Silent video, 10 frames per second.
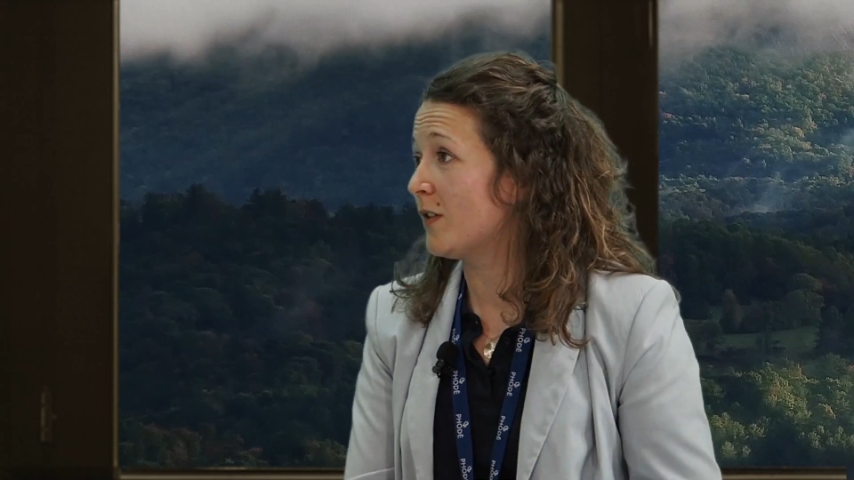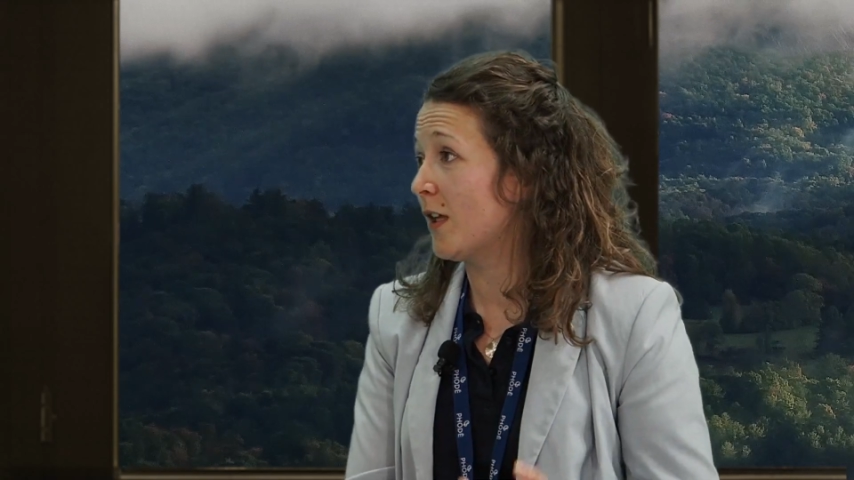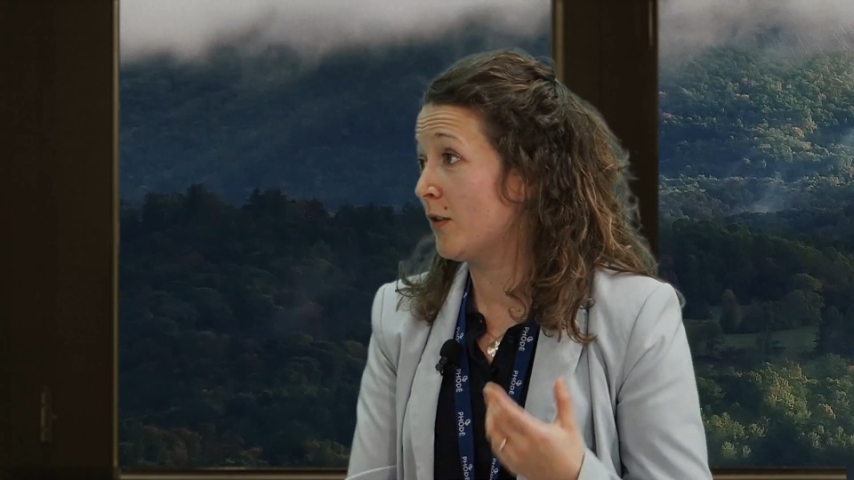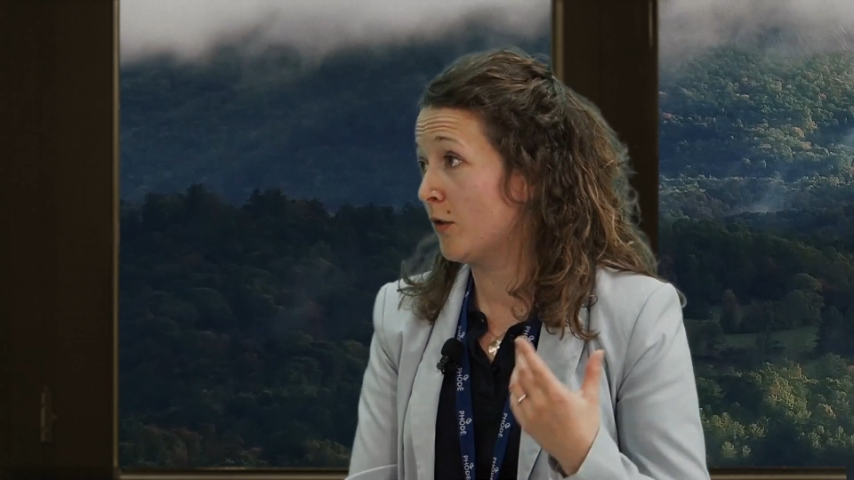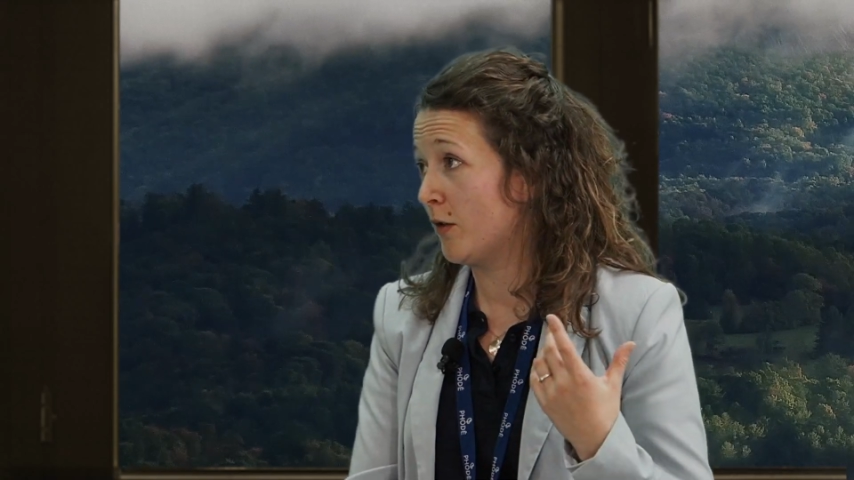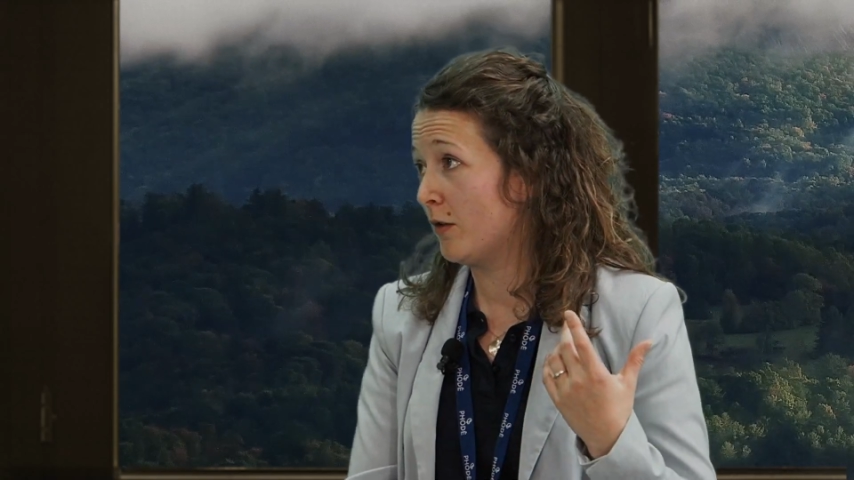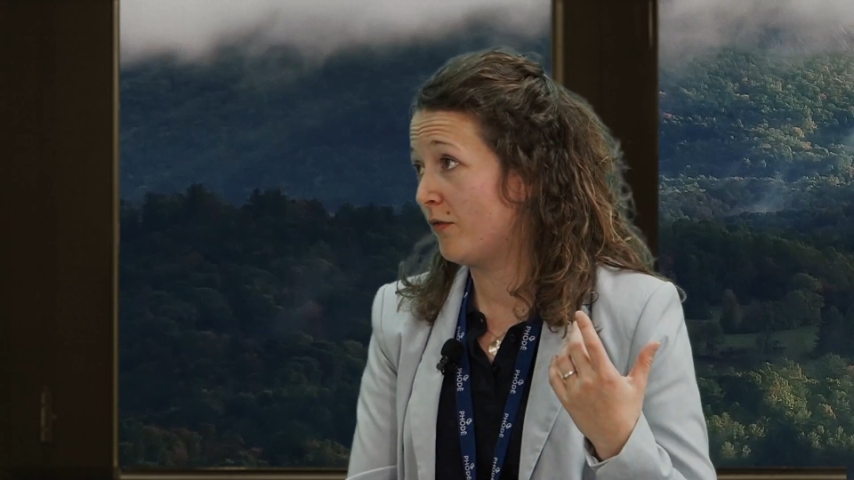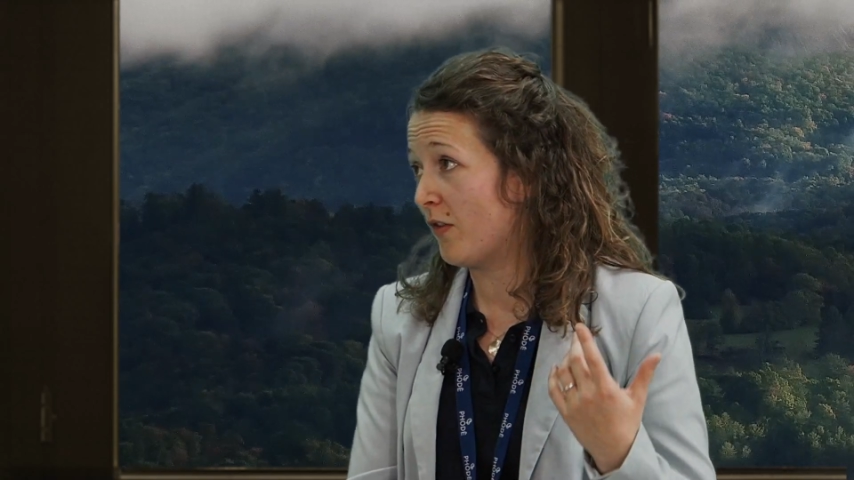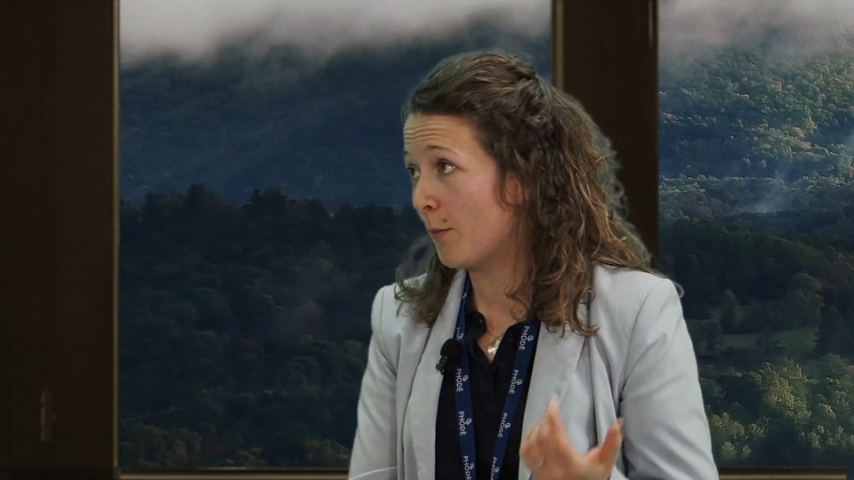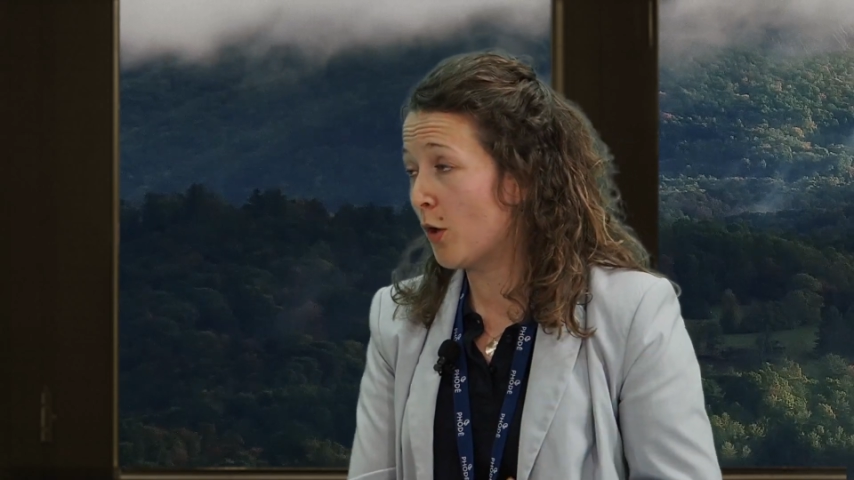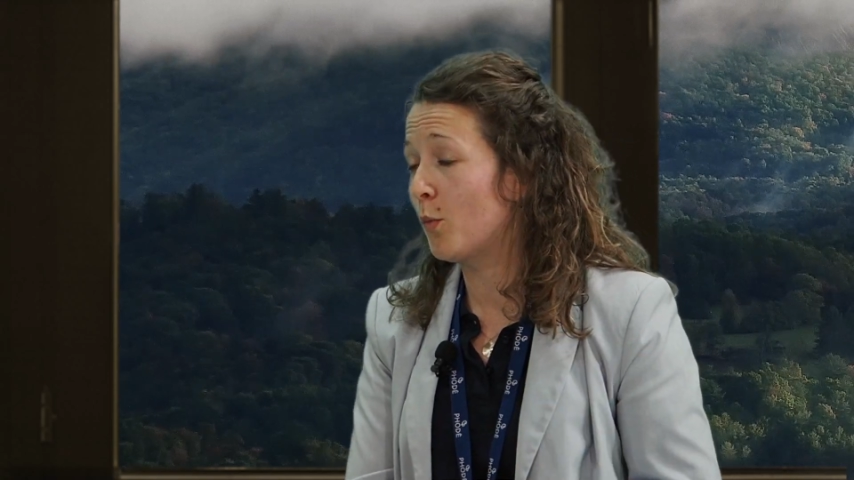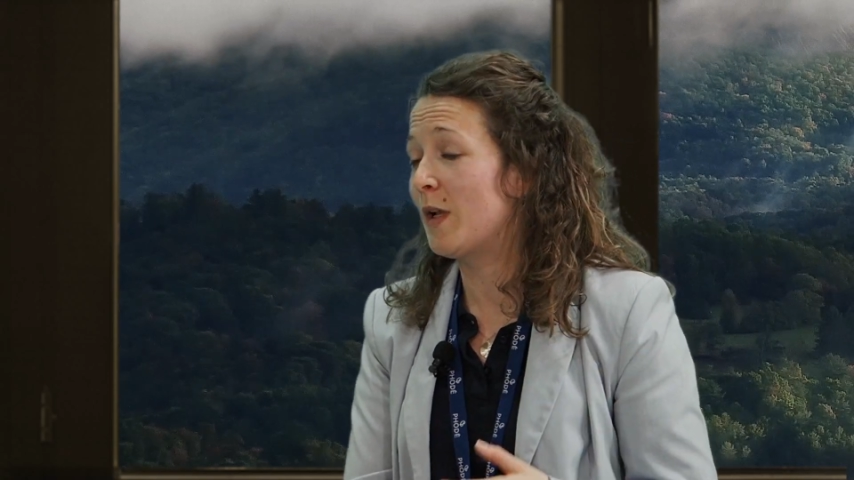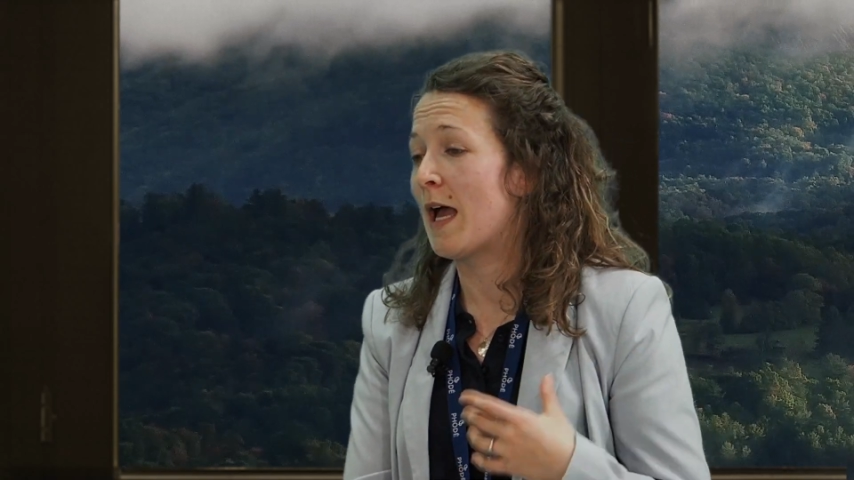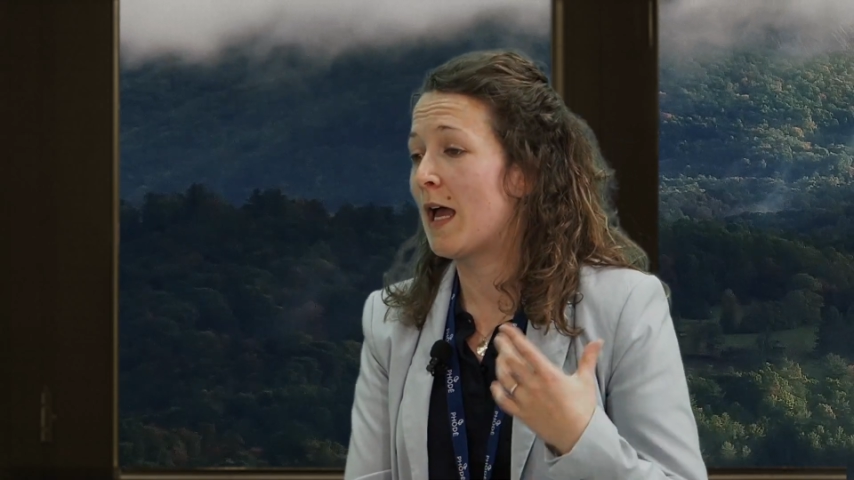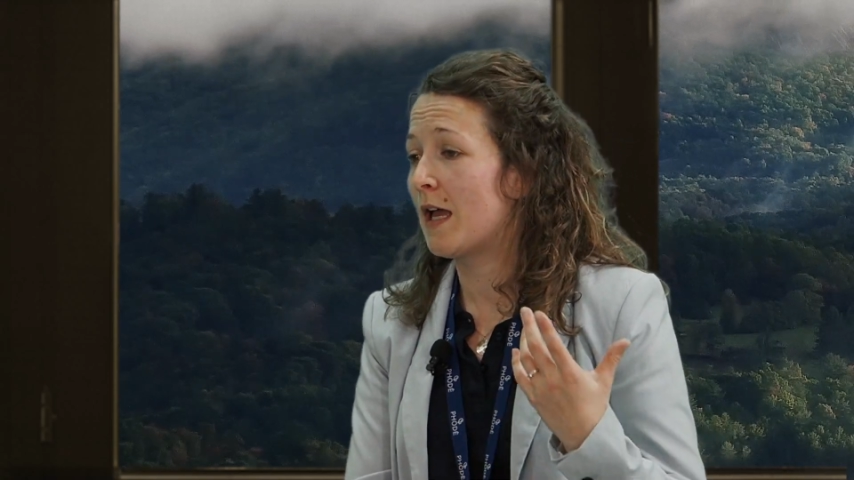that the farmer
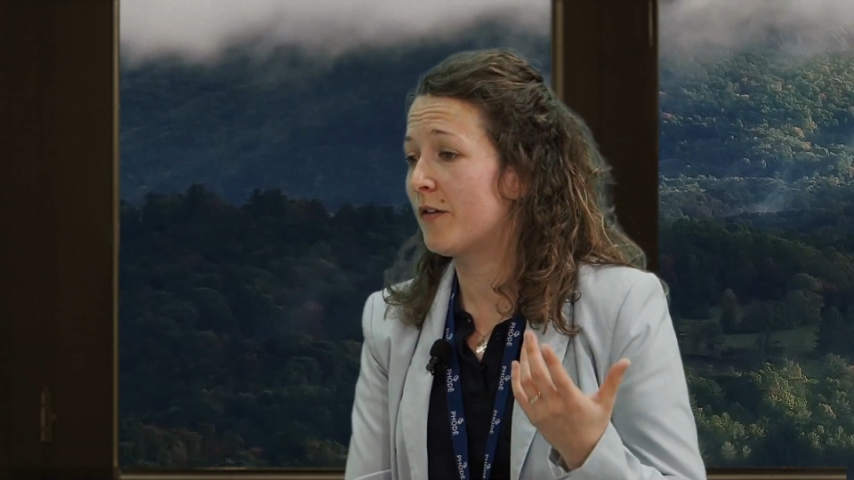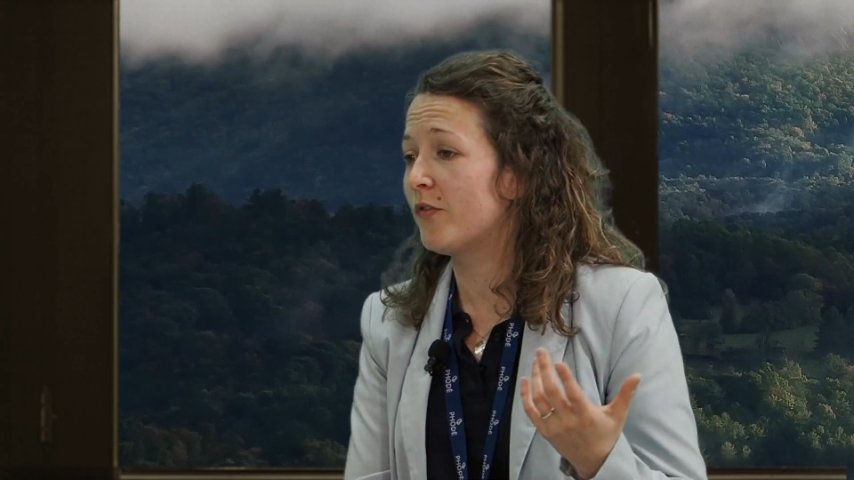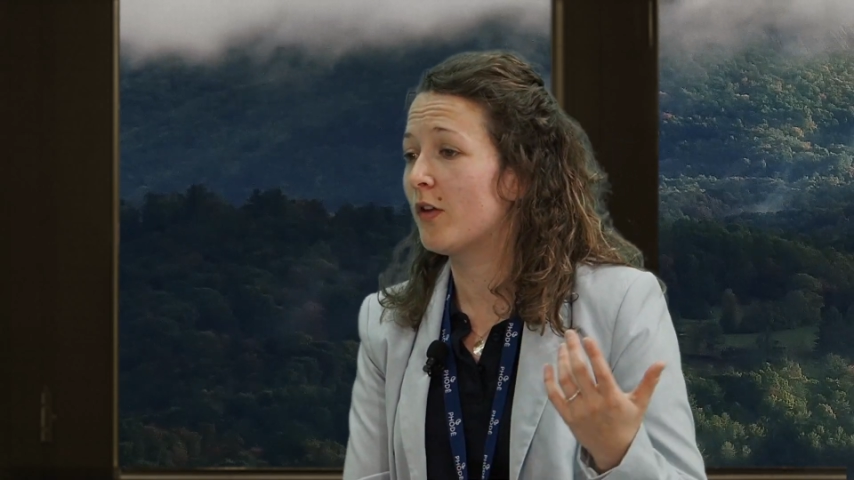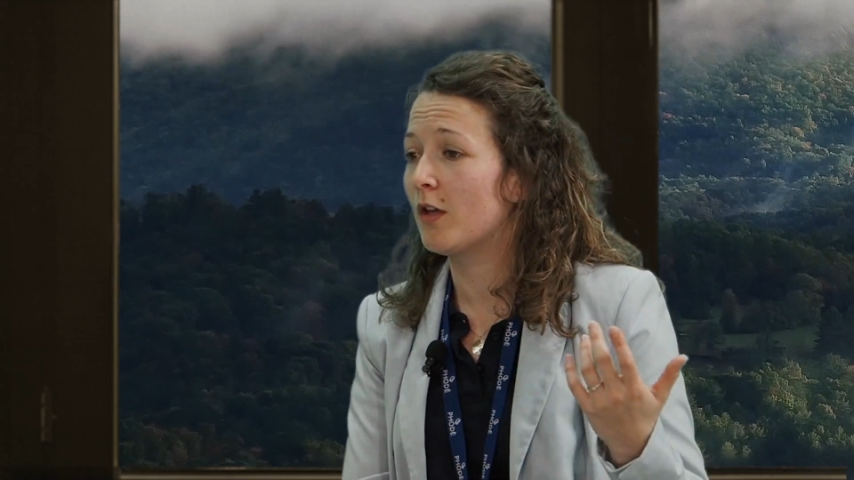will have